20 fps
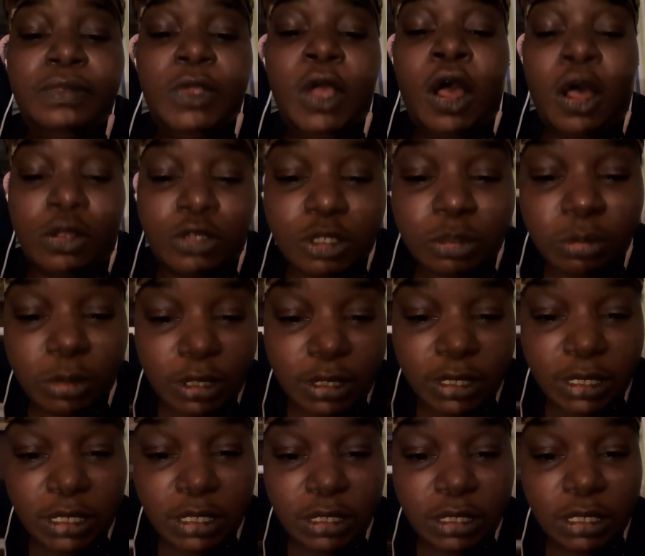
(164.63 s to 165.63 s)

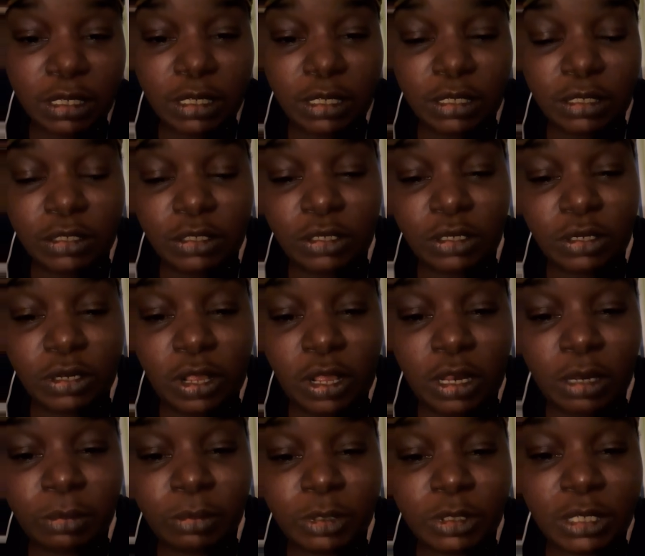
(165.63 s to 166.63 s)
Ultimately, you know
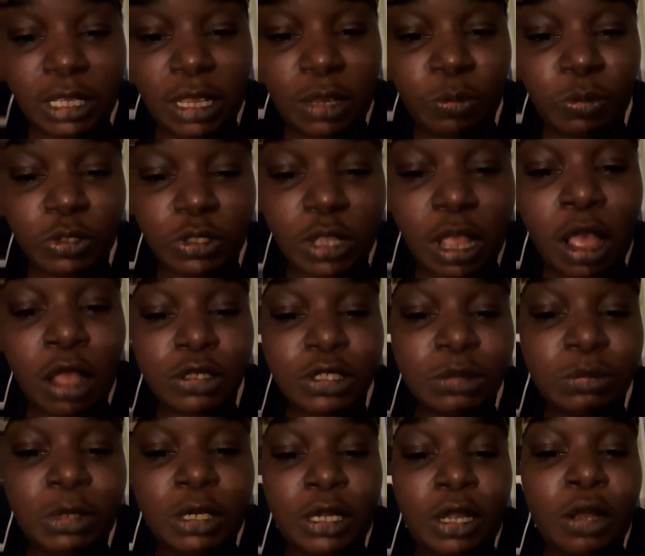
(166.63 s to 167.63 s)
what I'm saying, with the
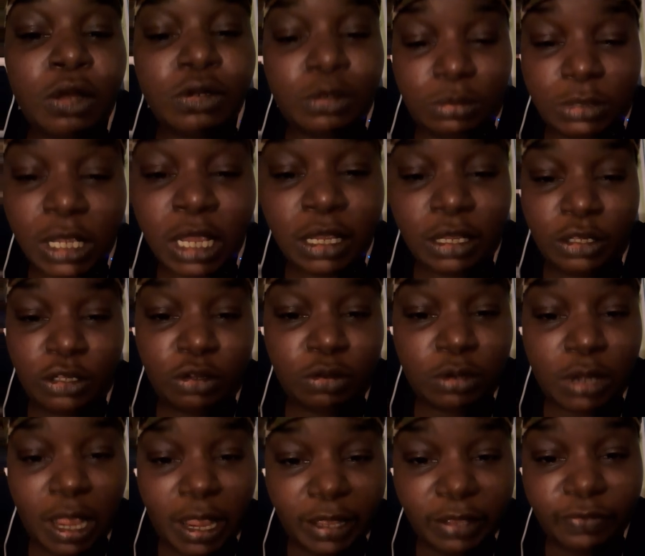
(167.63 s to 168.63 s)
ultimate goal of taking your
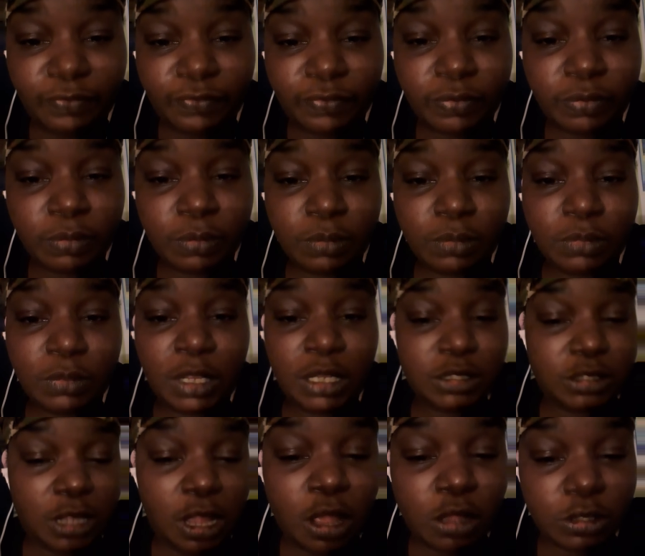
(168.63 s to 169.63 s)
life.
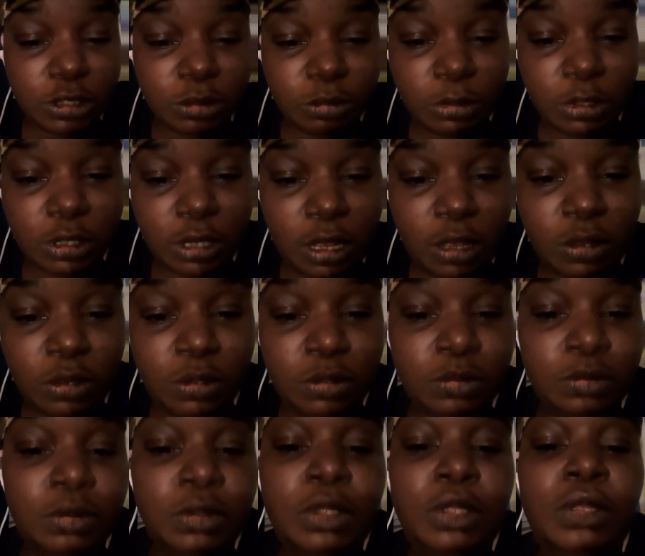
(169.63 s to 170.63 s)
That's the ultimate
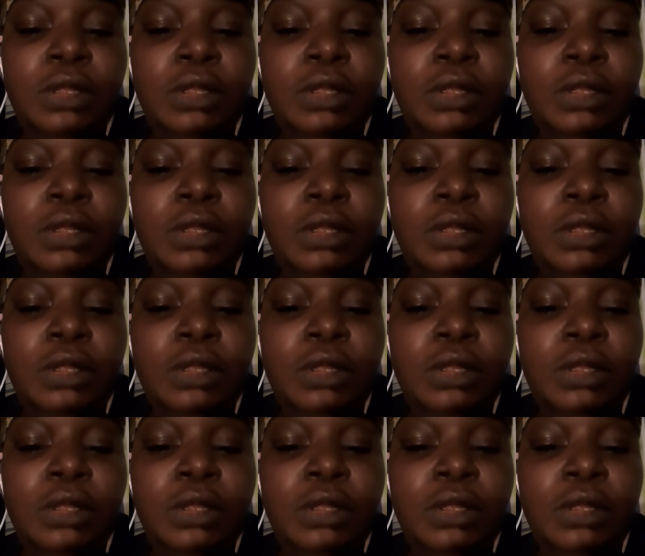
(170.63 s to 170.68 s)
goal.